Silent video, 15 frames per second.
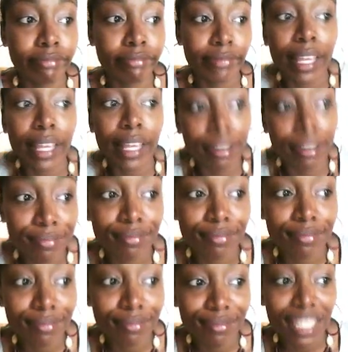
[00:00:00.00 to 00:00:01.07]
Yeah.
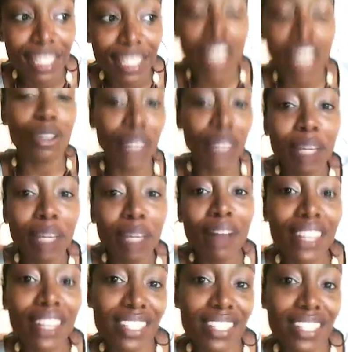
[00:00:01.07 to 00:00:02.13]
So think
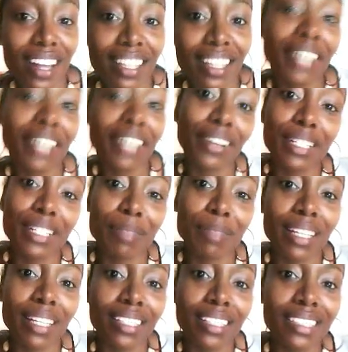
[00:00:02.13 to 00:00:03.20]
about that song encourages
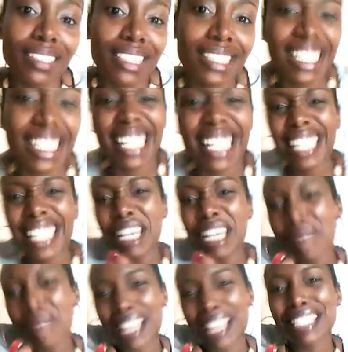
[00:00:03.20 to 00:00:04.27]
me.
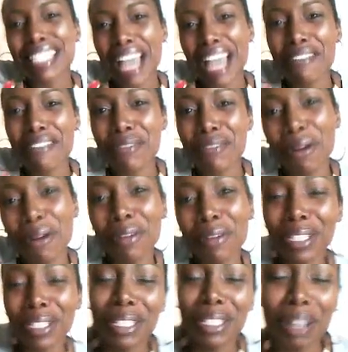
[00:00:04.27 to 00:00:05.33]
Keep that cipher
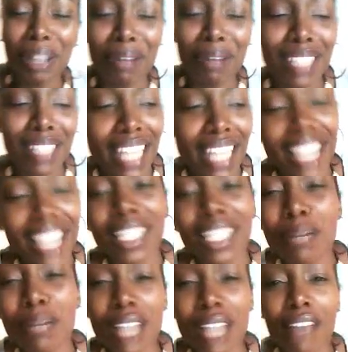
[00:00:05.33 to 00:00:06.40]
rolling, you know what I'm saying? Hey,
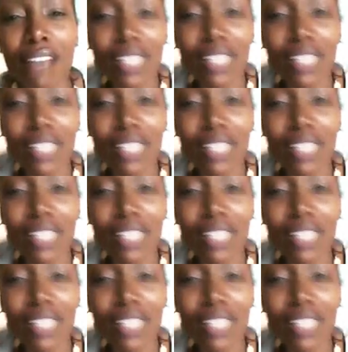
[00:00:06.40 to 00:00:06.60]
look up cipher.